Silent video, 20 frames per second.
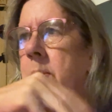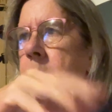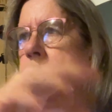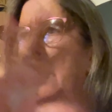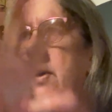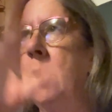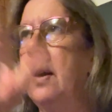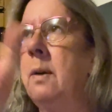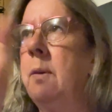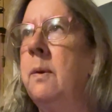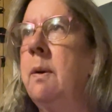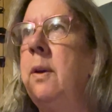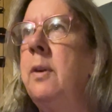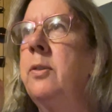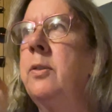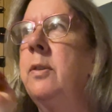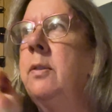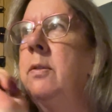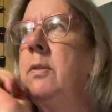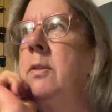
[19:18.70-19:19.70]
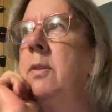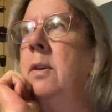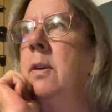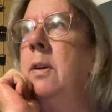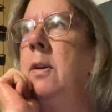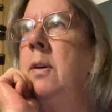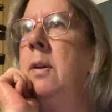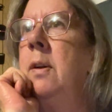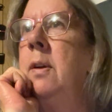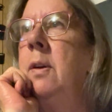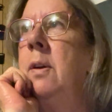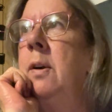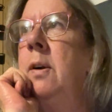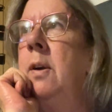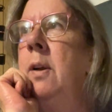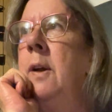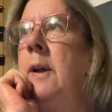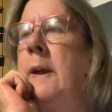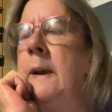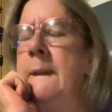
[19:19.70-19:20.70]
decorations.
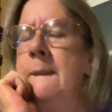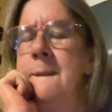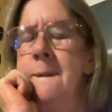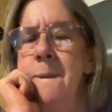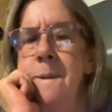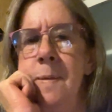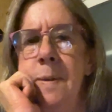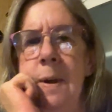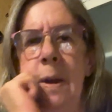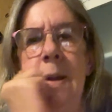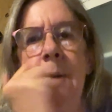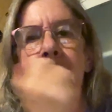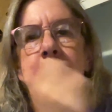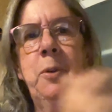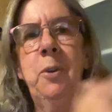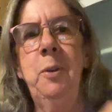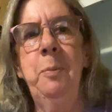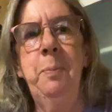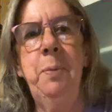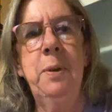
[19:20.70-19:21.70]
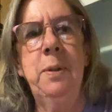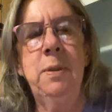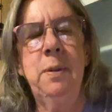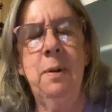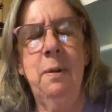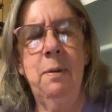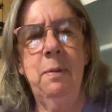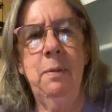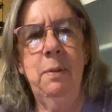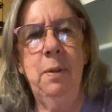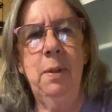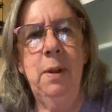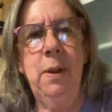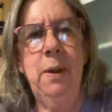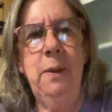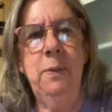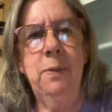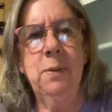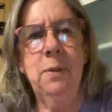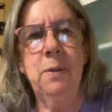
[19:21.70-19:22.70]
I am gonna put the
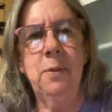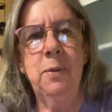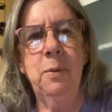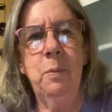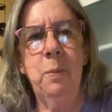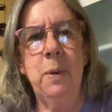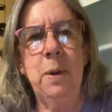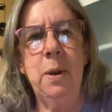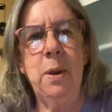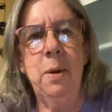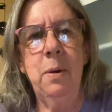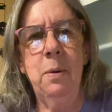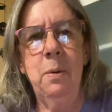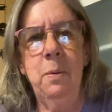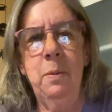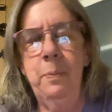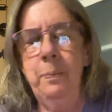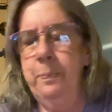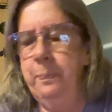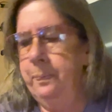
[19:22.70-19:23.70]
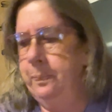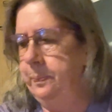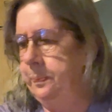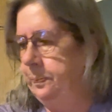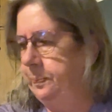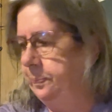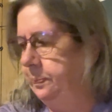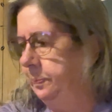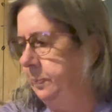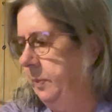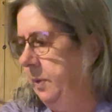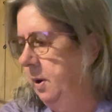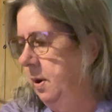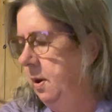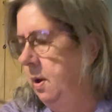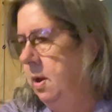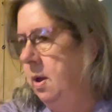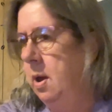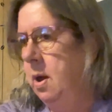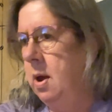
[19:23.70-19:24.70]
leaves on the window
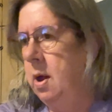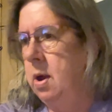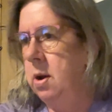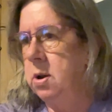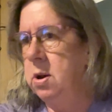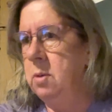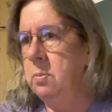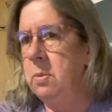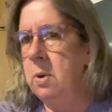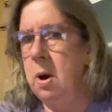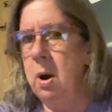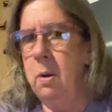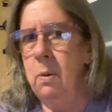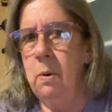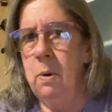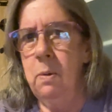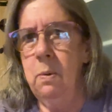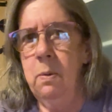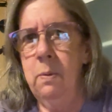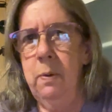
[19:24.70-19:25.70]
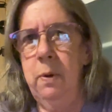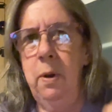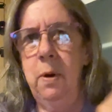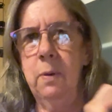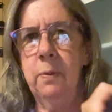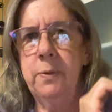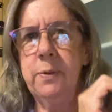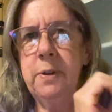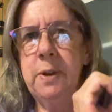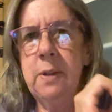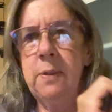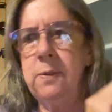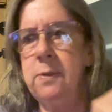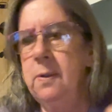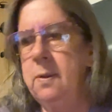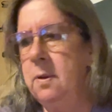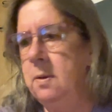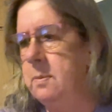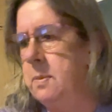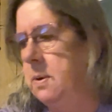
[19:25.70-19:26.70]
tomorrow.
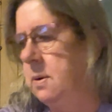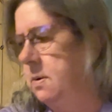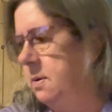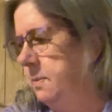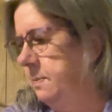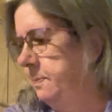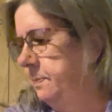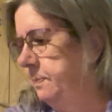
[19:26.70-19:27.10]
Stencil them on.